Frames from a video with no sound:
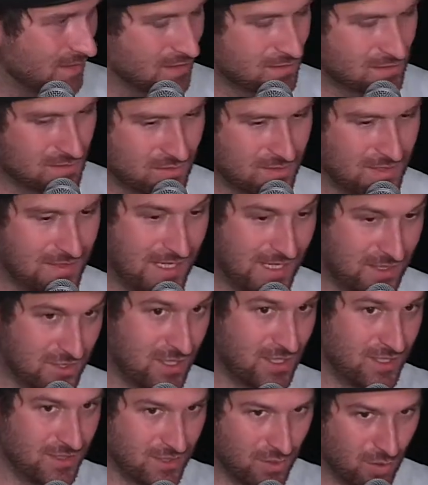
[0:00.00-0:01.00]
so that
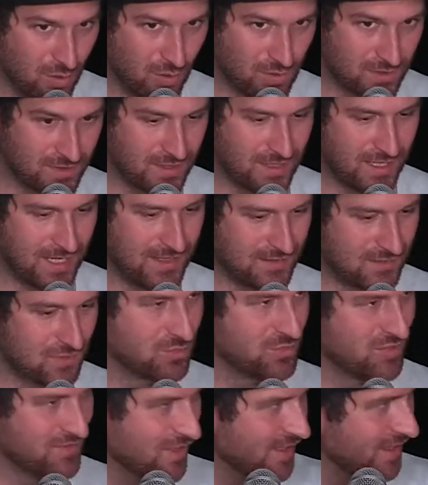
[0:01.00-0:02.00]
actually the holder has to
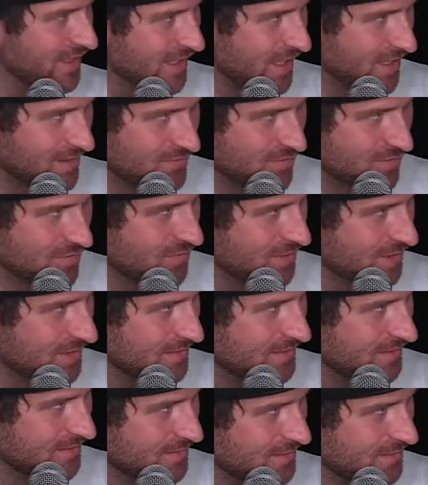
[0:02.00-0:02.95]
be very careful with it.